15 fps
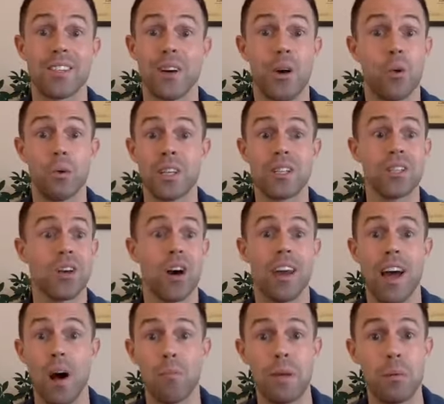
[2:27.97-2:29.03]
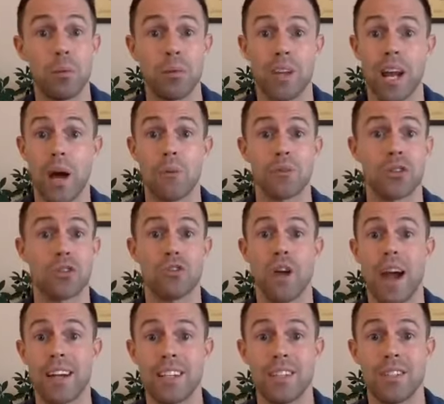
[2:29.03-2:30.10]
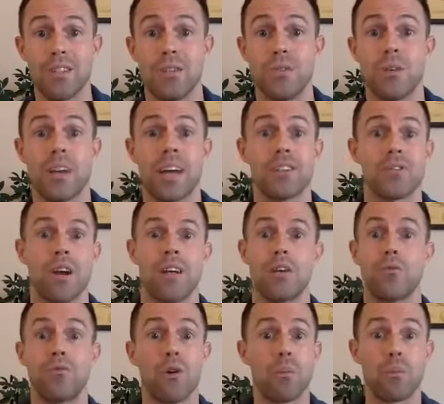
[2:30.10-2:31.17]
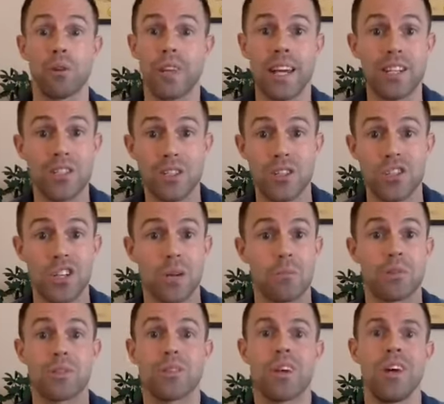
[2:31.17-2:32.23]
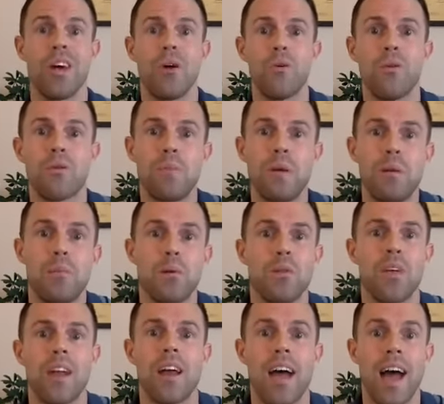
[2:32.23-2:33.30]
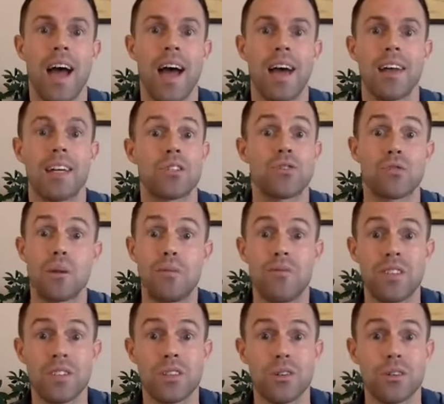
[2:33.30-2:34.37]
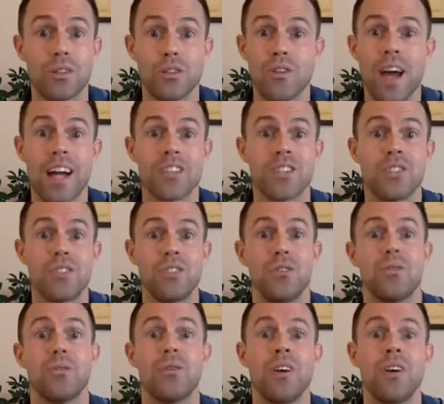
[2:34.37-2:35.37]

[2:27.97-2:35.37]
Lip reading: only sought out people that I was attracted to, and I tried to form relationships with people that I had extreme physical attraction to.